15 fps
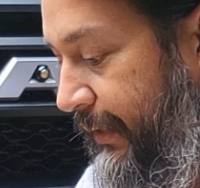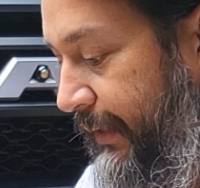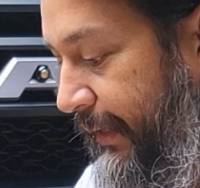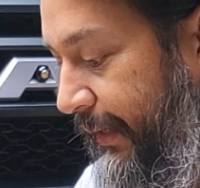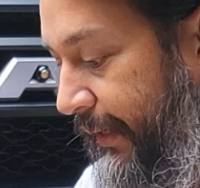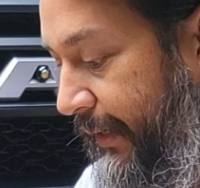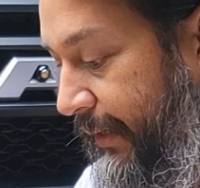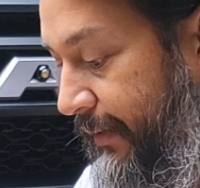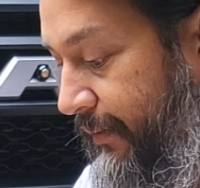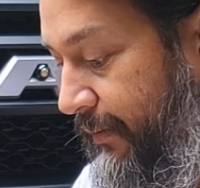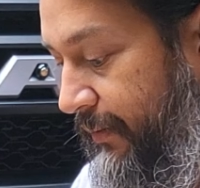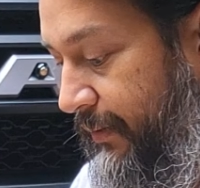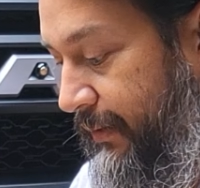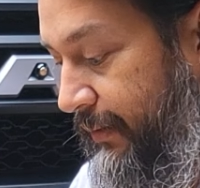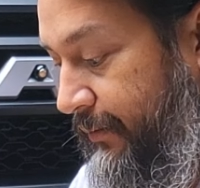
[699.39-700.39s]
and
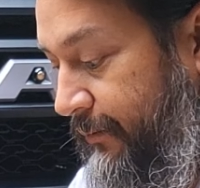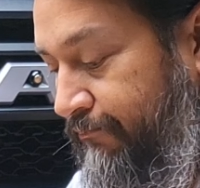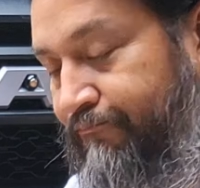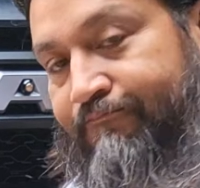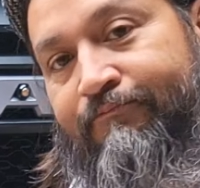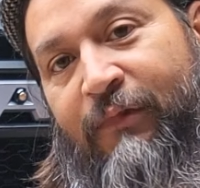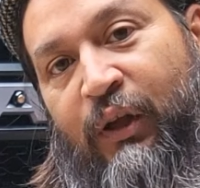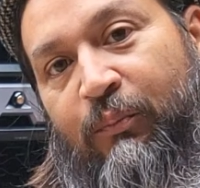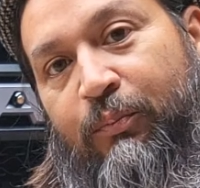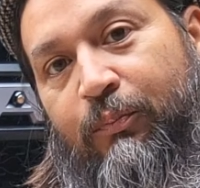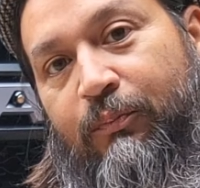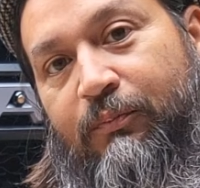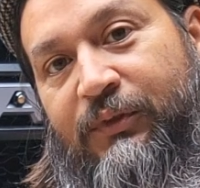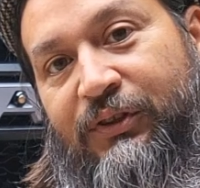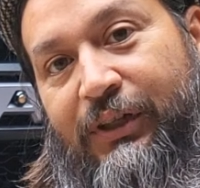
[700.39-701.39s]
then
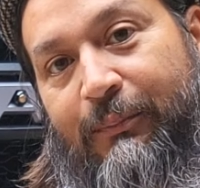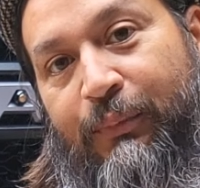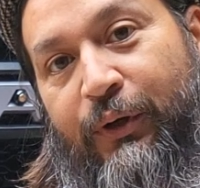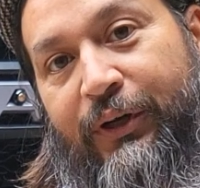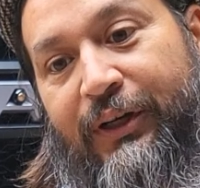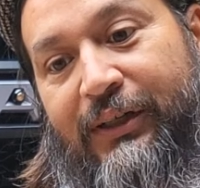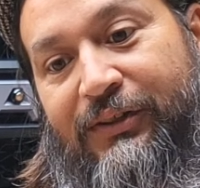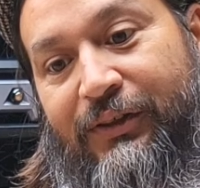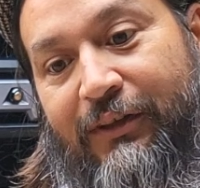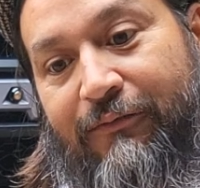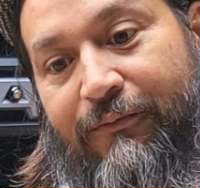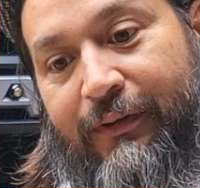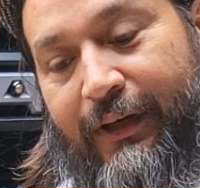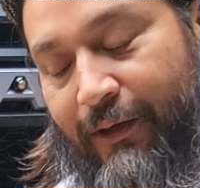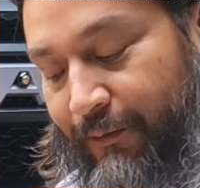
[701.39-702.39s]
put it in a safe
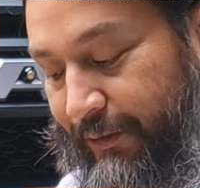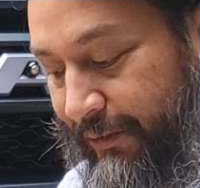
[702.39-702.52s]
area.